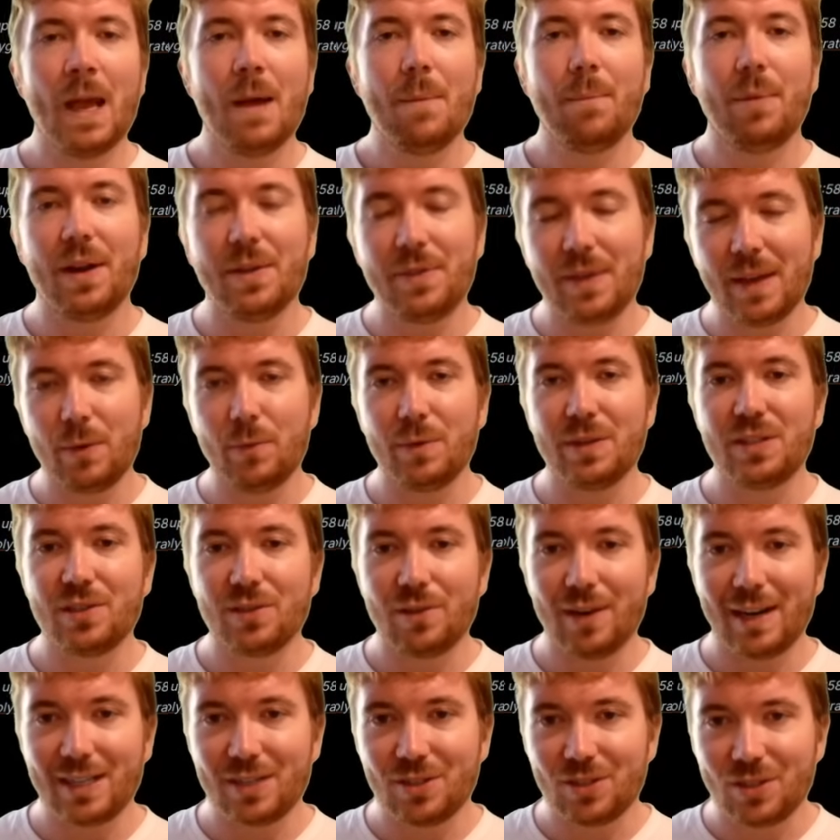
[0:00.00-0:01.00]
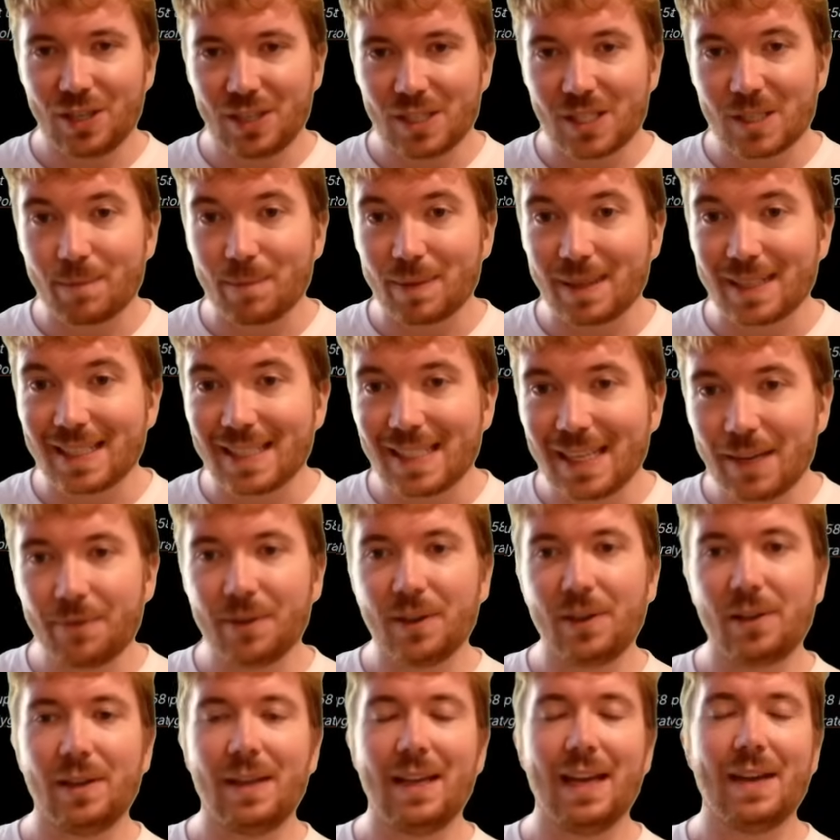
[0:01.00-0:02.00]
But I think with Strategy
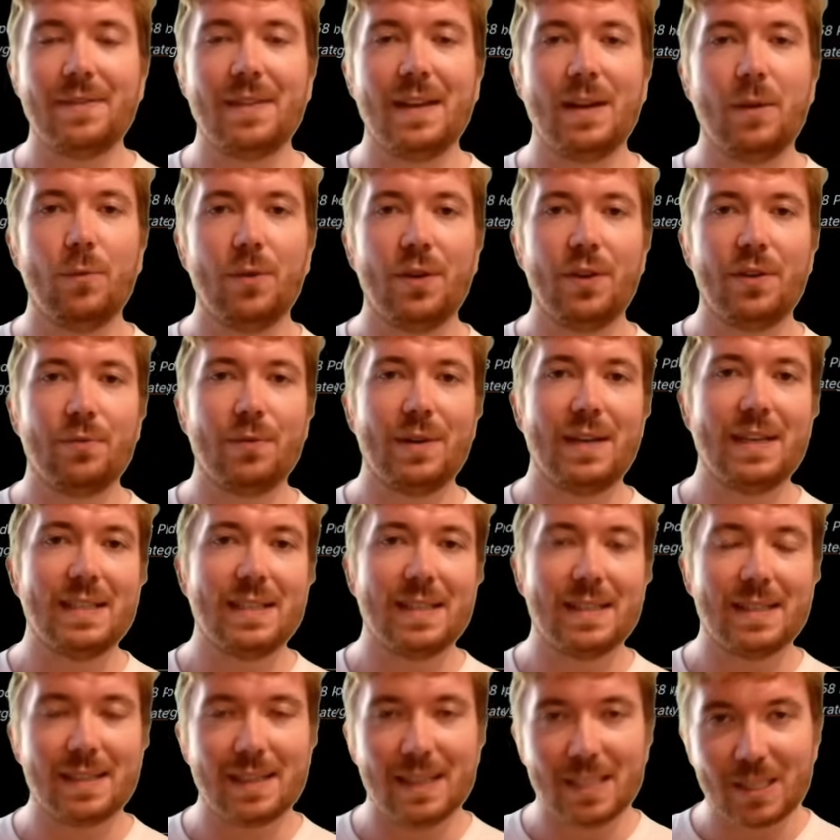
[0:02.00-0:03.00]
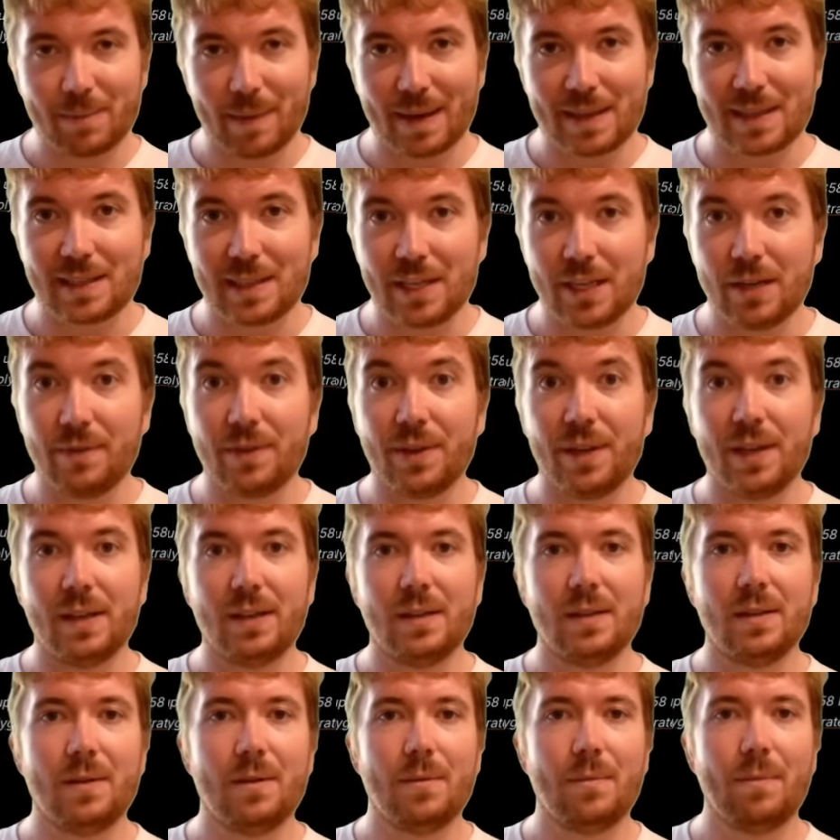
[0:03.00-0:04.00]
specifically, I think one of the reasons, especially of
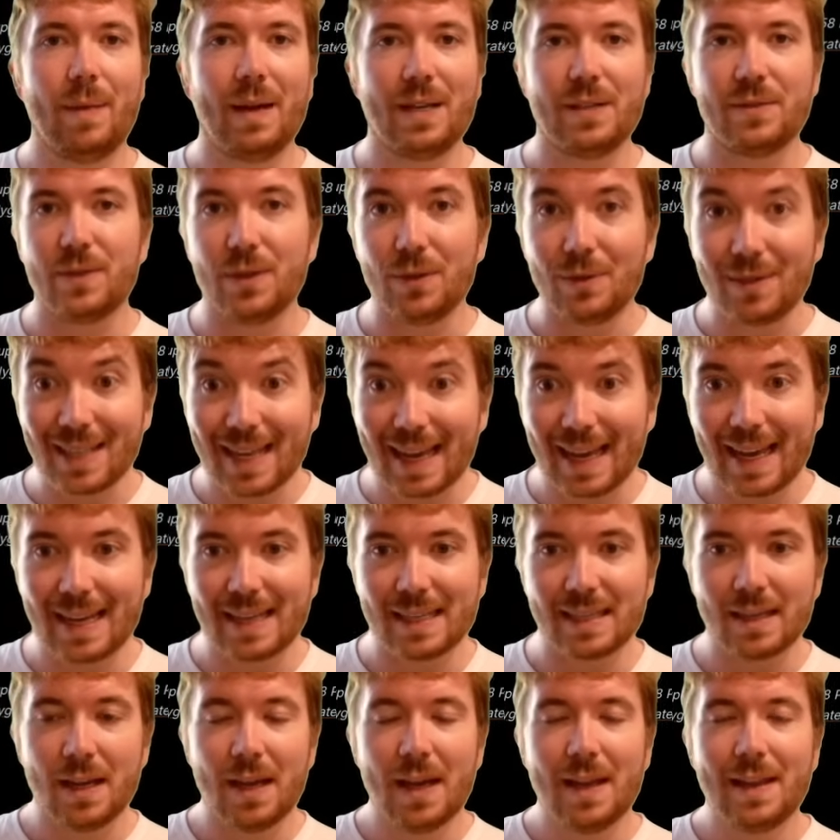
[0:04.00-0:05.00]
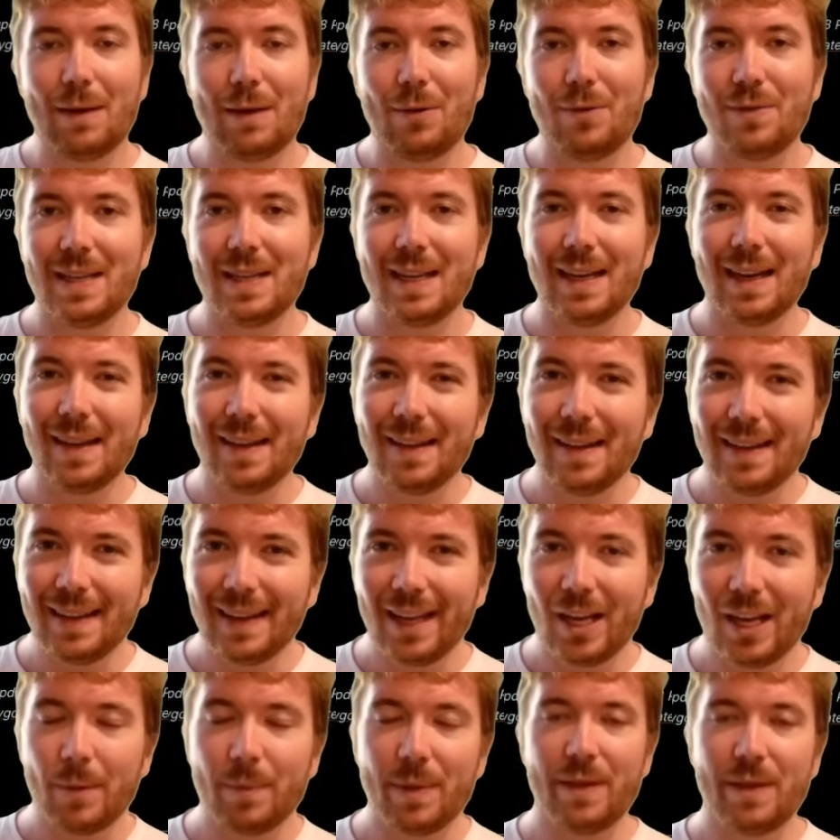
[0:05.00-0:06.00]
the past few days, that we've seen a
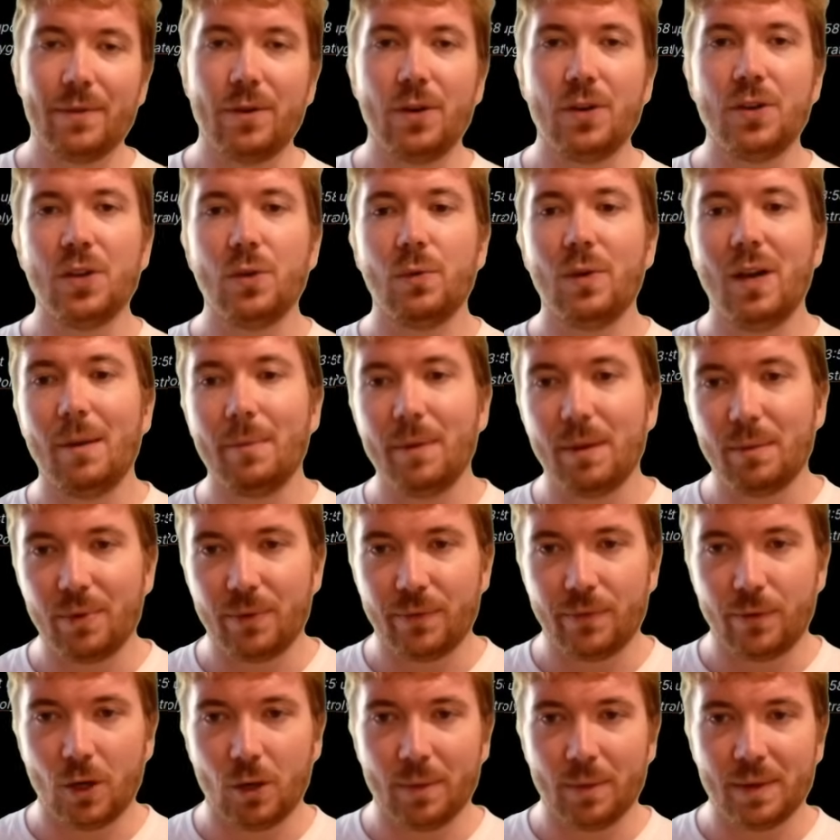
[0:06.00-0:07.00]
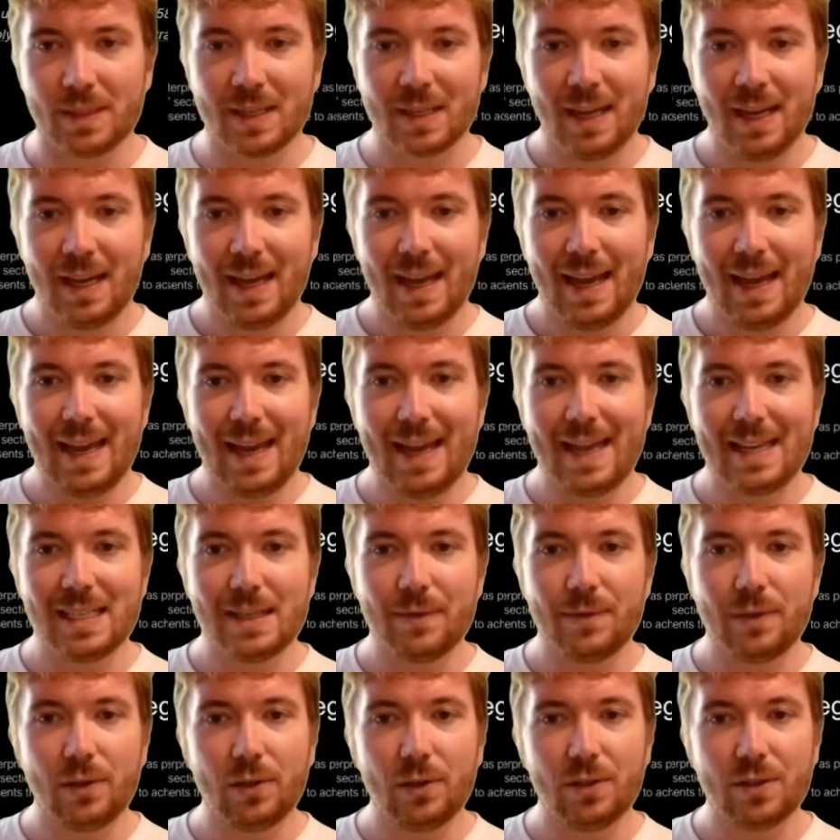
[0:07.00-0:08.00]
little bit of an underwhelming performance is
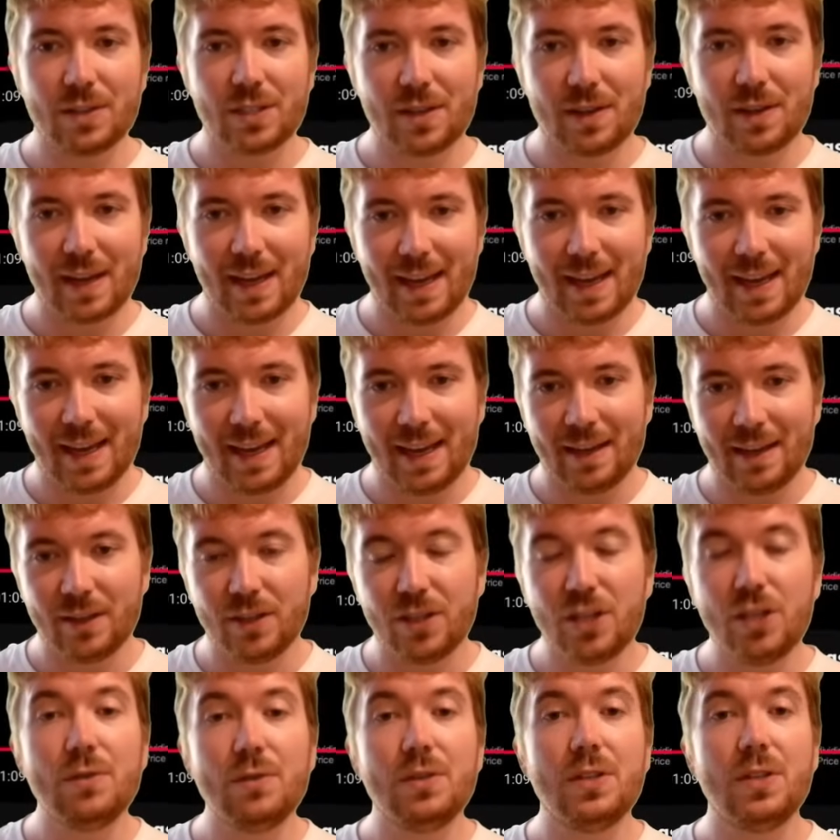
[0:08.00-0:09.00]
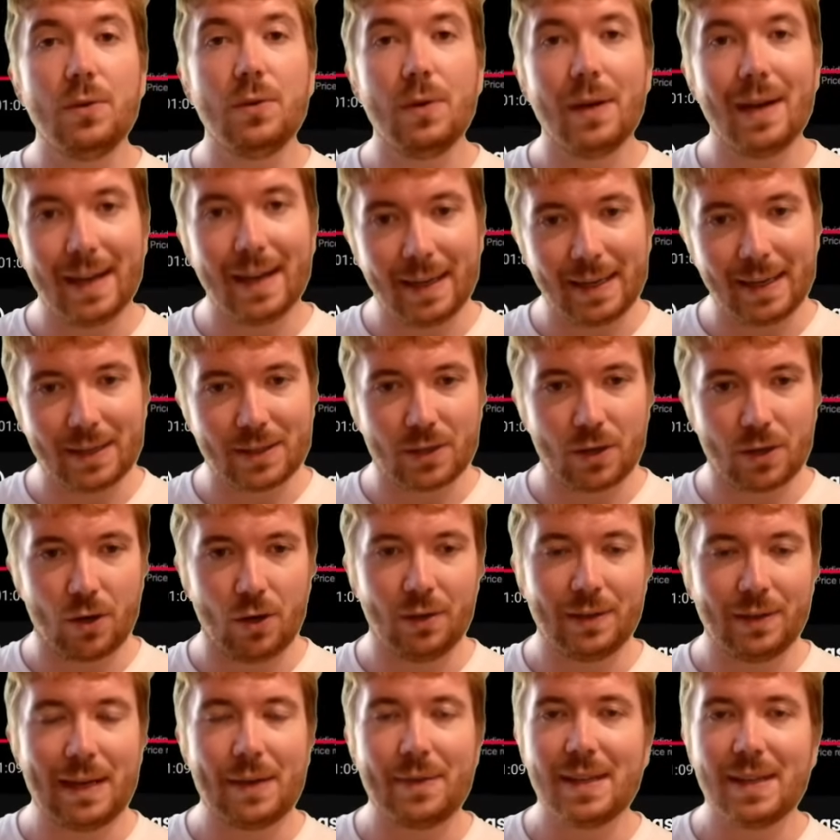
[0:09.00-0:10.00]
if you look to their Q2 earnings
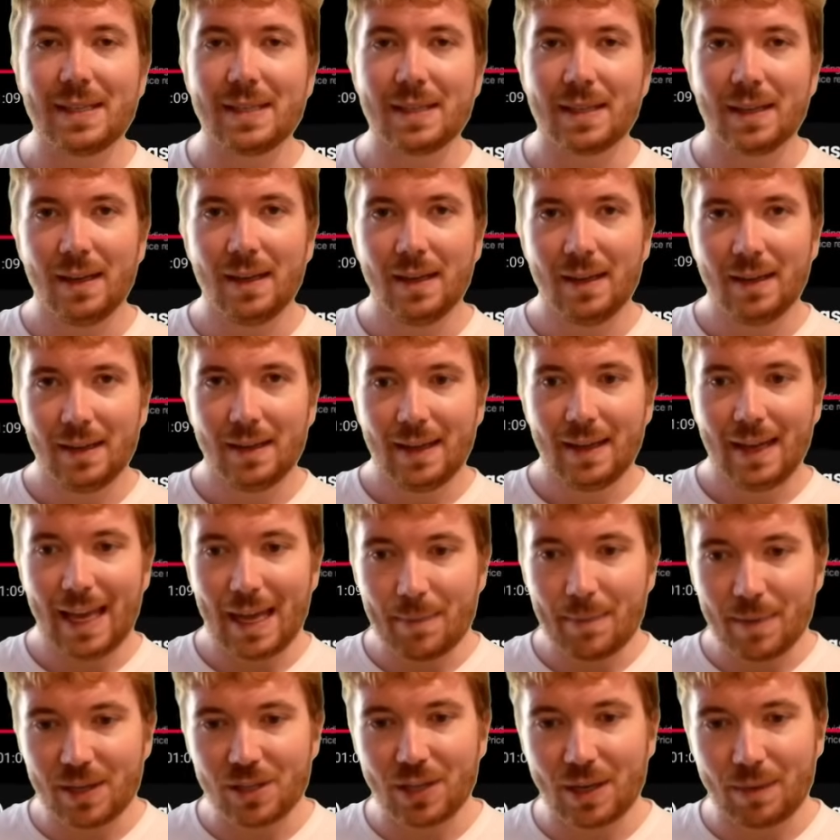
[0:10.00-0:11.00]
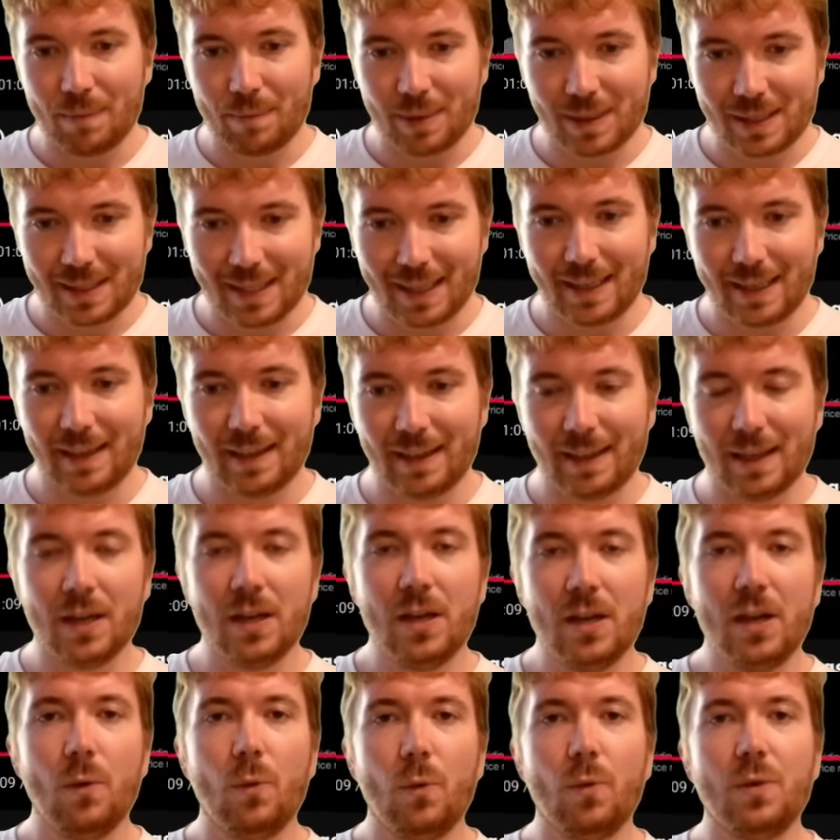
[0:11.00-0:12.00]
call. Now, this image in
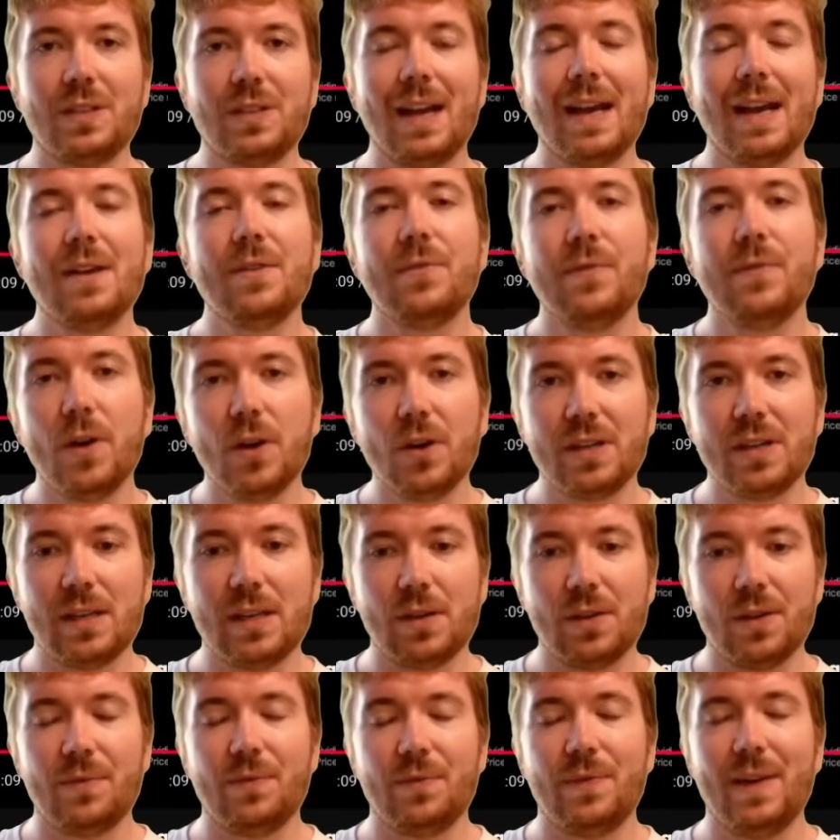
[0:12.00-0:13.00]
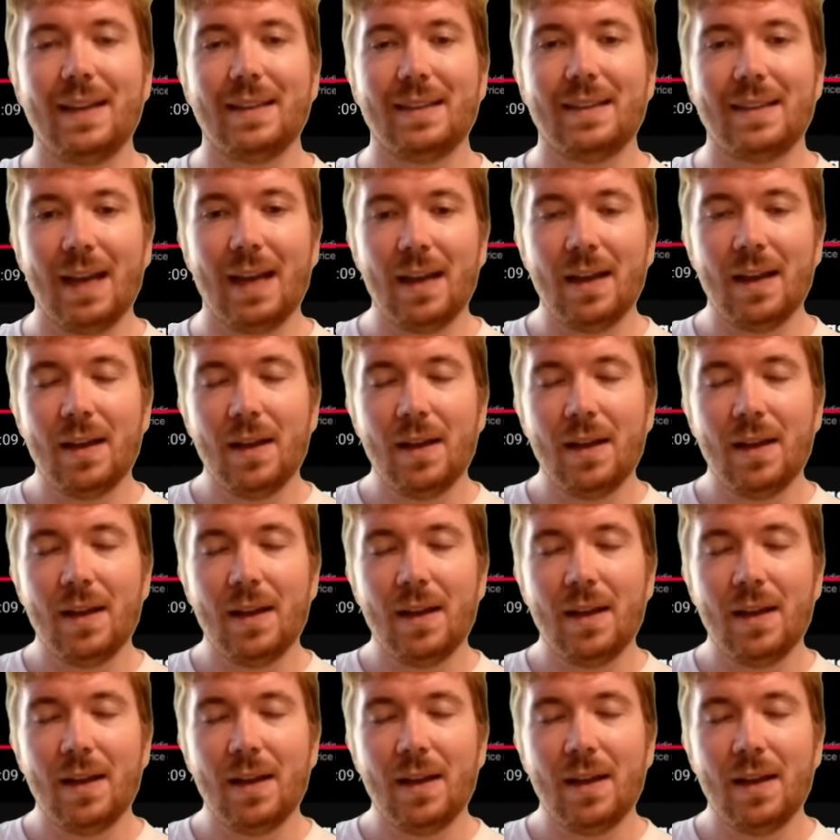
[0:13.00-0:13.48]
particular was kind of focusing on the fact that